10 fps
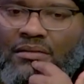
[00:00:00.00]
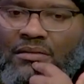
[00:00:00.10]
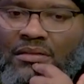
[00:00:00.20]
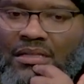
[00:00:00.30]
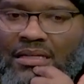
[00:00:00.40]

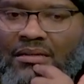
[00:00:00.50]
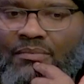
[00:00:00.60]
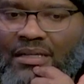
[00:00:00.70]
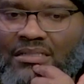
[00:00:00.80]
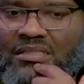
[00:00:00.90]
then
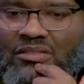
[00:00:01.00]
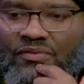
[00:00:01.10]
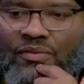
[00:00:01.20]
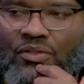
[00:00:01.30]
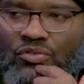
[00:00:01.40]
mm. makes us
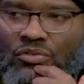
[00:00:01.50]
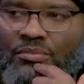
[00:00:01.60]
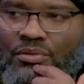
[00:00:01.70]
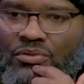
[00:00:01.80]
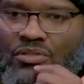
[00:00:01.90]

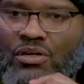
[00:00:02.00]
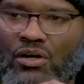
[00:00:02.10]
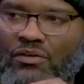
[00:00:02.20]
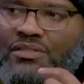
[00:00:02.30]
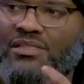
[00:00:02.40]
vulnerable to
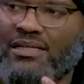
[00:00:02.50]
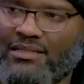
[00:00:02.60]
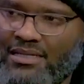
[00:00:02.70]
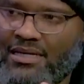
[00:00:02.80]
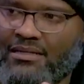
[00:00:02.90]

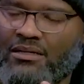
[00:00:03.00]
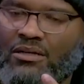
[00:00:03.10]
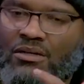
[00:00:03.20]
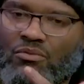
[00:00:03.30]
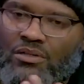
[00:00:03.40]
offset that
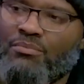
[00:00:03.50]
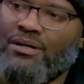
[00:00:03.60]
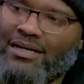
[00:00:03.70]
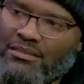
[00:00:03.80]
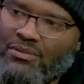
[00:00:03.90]
mm. with
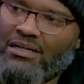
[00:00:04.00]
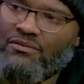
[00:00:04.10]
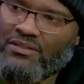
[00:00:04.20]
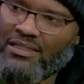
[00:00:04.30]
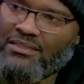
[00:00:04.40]
body
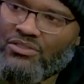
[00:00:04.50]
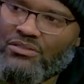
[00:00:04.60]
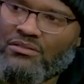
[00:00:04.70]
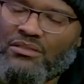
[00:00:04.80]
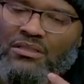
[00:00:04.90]

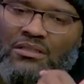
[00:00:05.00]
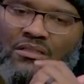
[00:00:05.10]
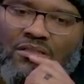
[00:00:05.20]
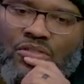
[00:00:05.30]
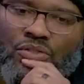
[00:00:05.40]
modification mm.
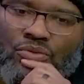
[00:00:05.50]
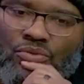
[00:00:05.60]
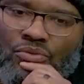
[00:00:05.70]
to